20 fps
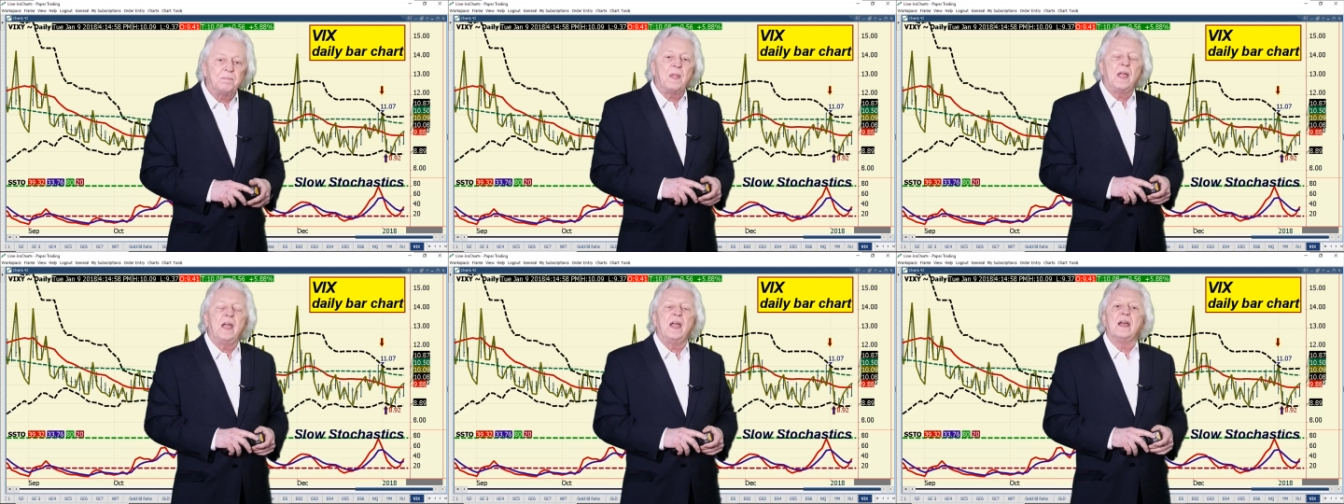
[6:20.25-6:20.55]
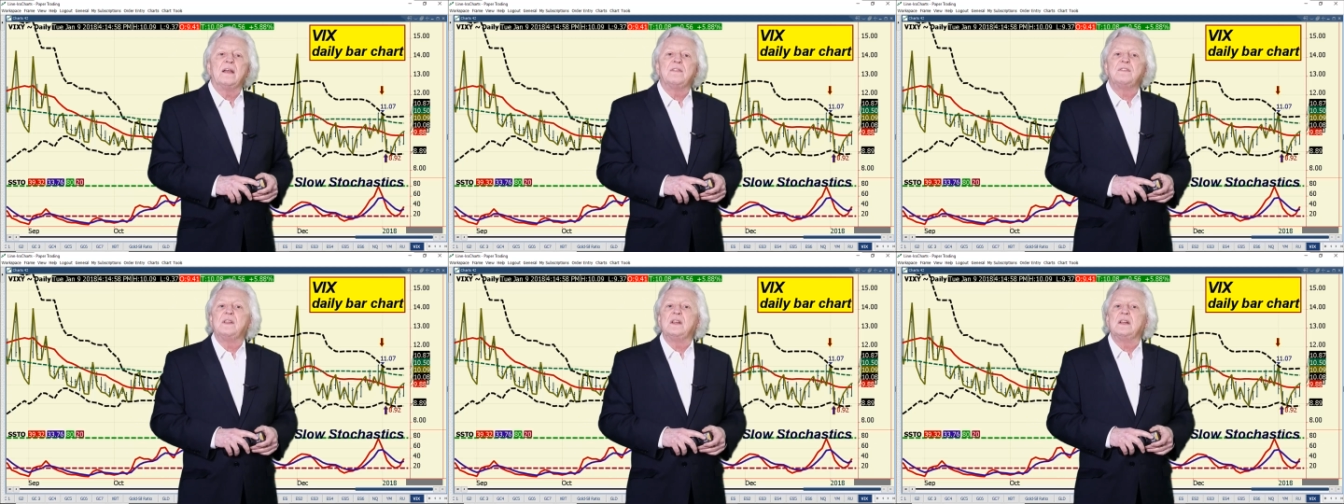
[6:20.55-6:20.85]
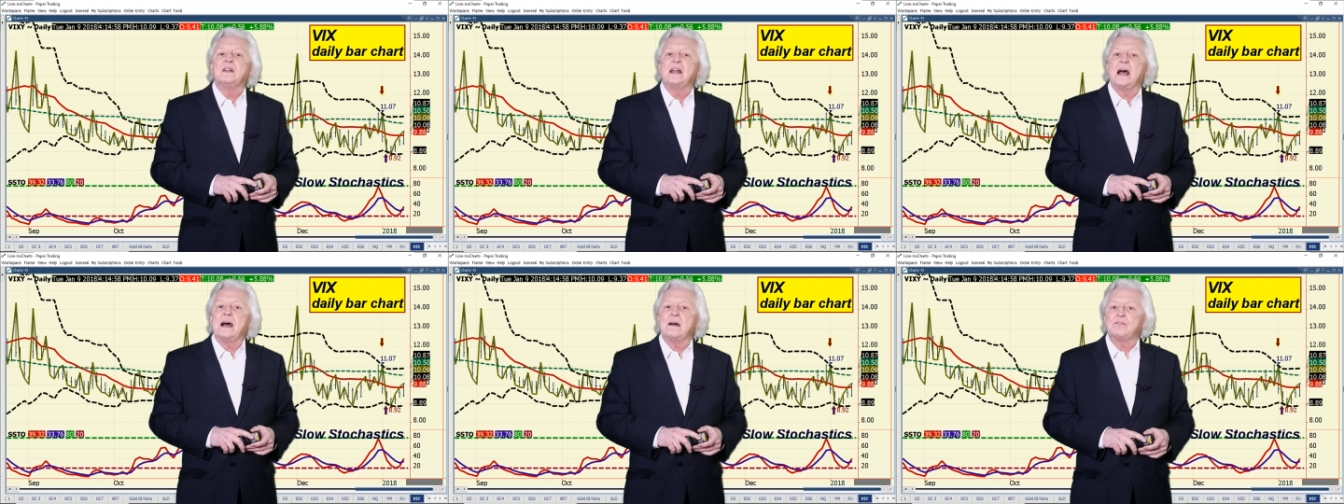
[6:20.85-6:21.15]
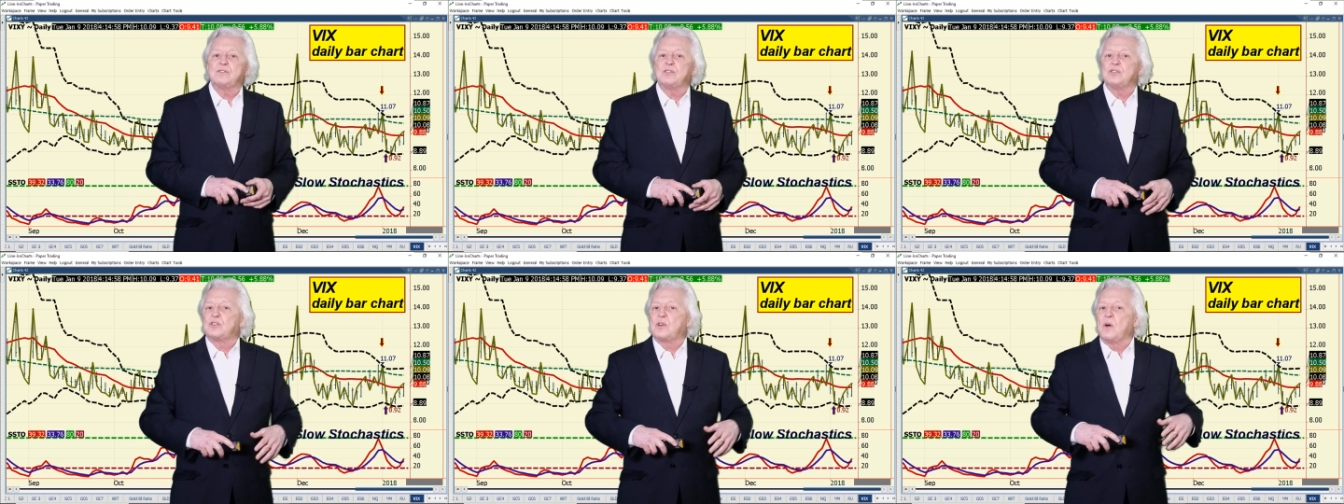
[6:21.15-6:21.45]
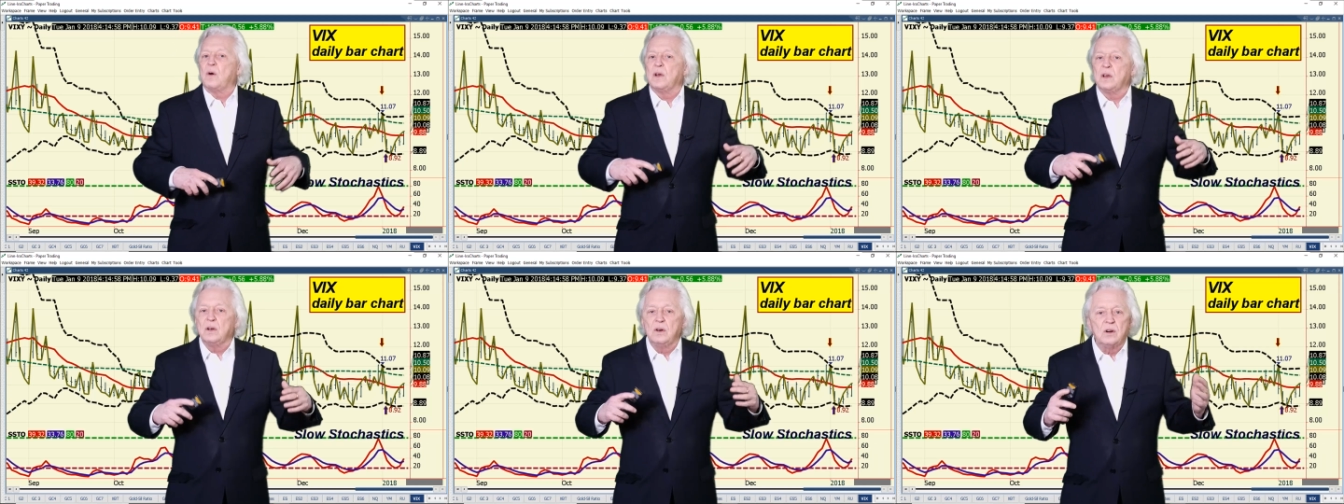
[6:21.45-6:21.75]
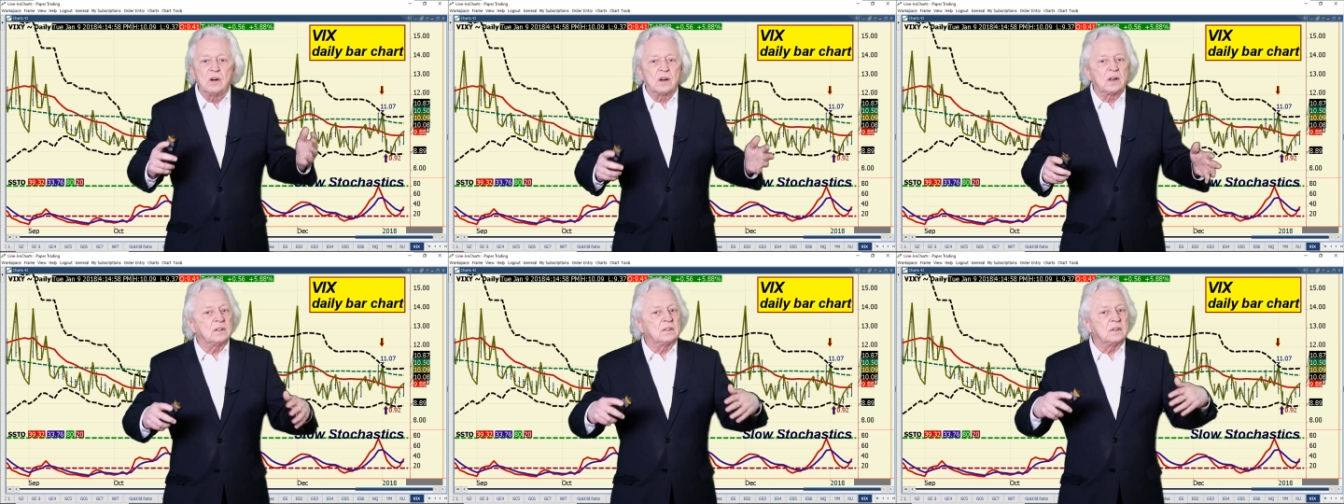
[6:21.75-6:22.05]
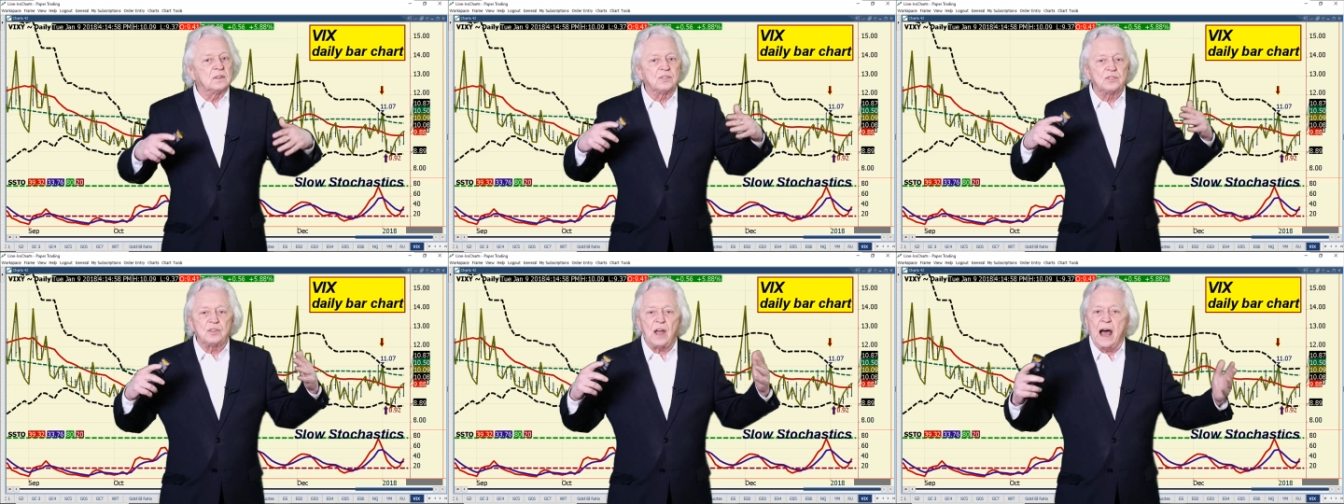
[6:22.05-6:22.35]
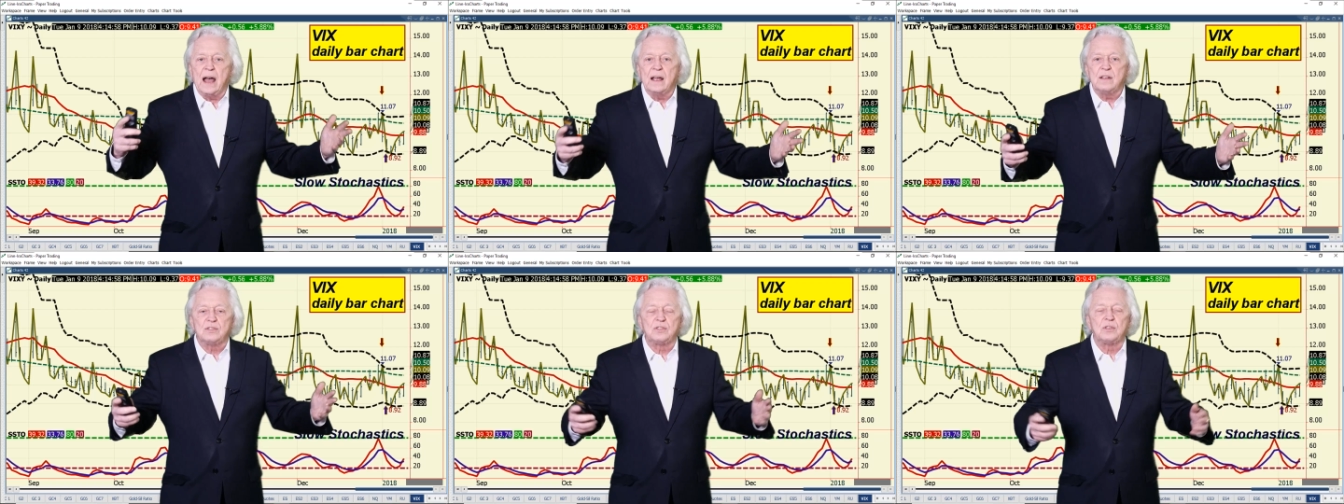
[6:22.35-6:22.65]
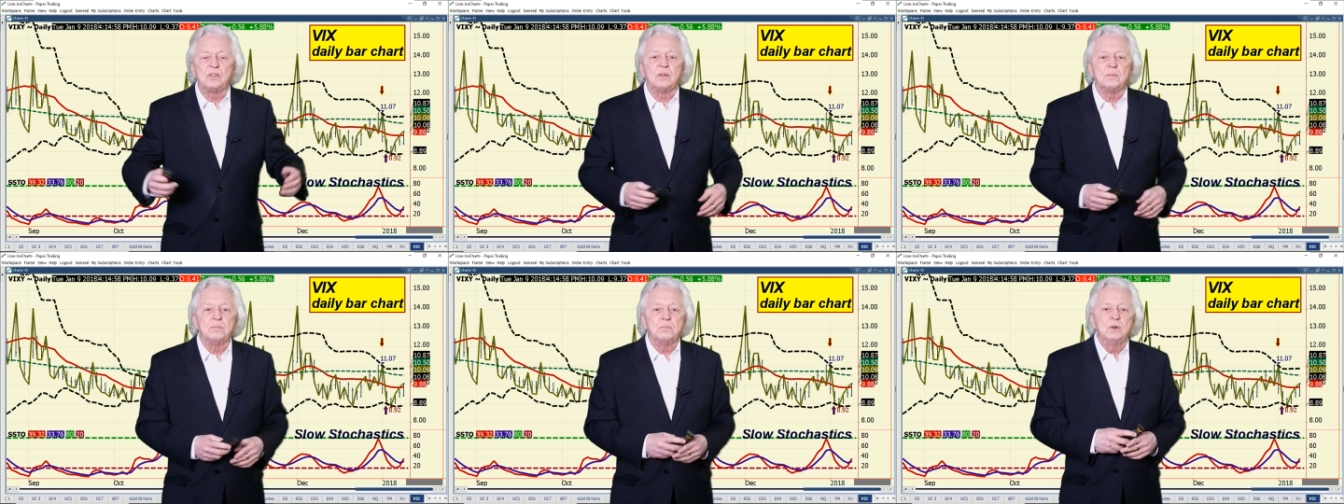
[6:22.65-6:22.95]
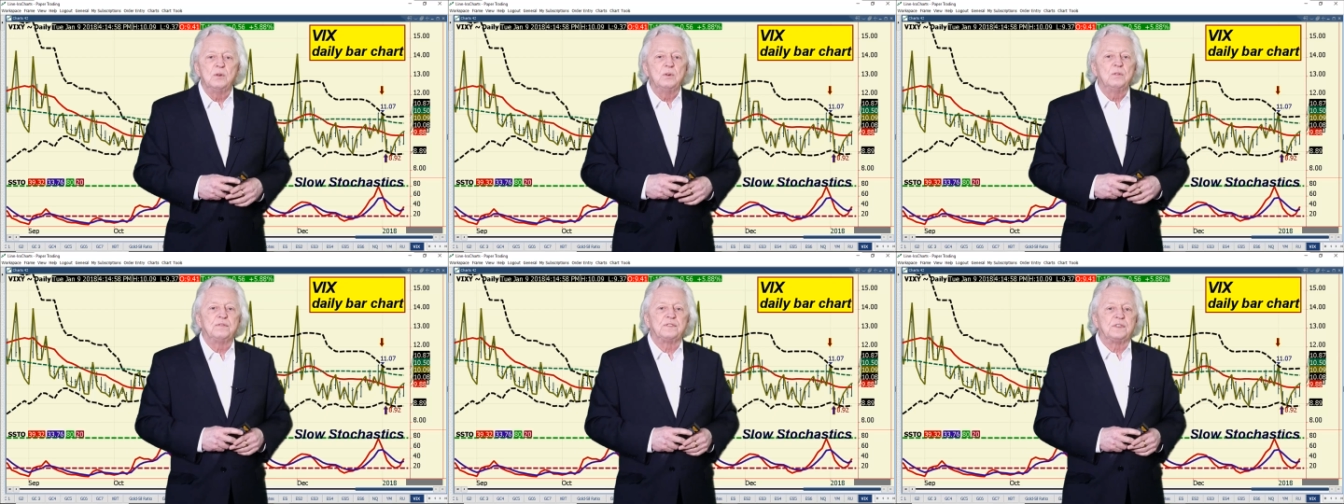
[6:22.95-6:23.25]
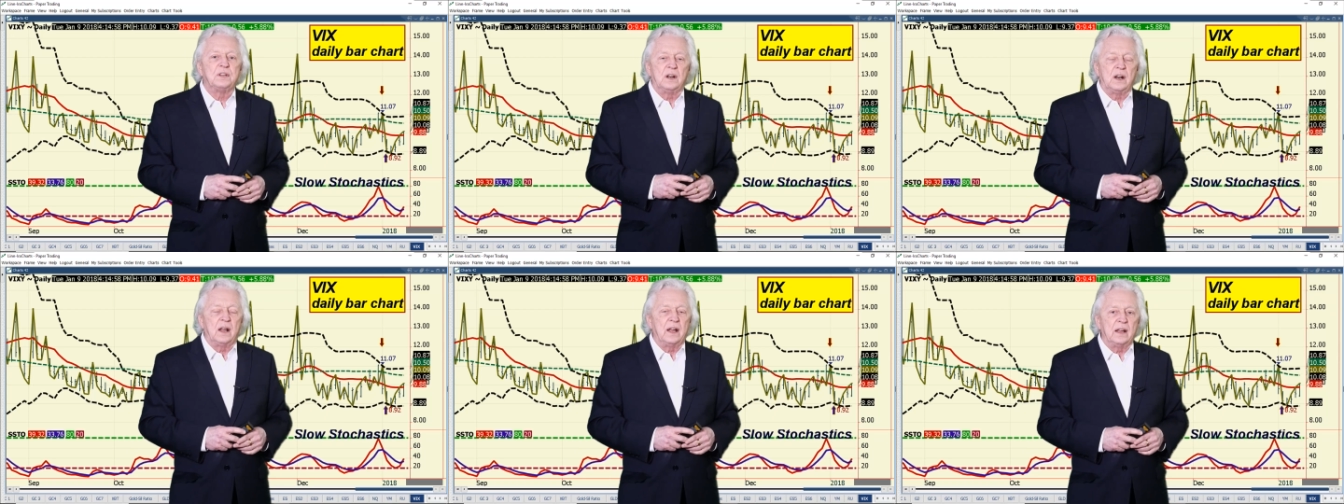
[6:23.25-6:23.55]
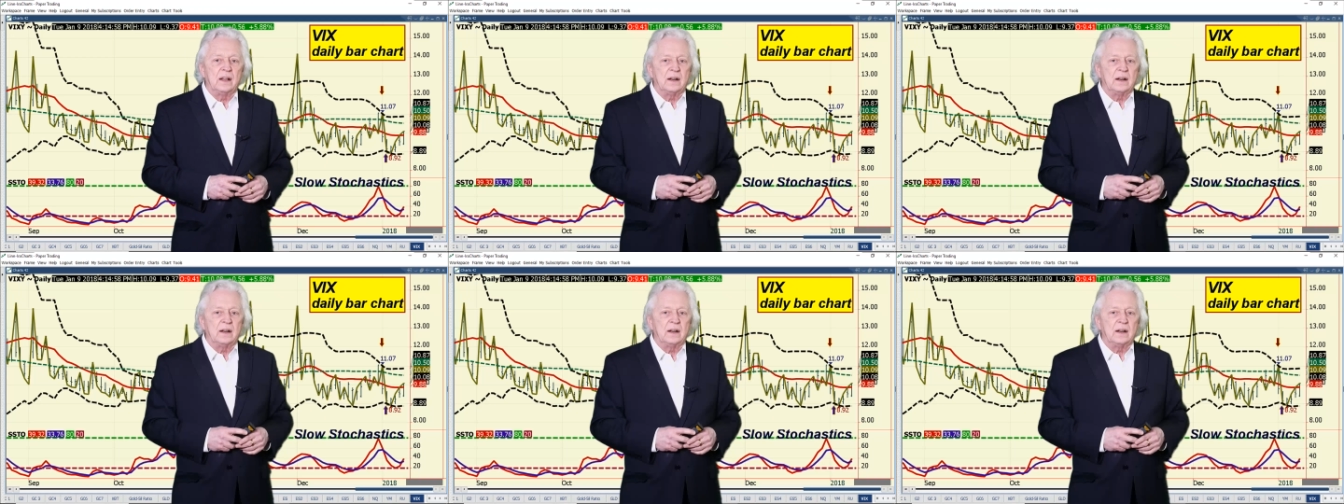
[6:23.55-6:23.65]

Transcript: and the announcer's going, look at the size of the move today.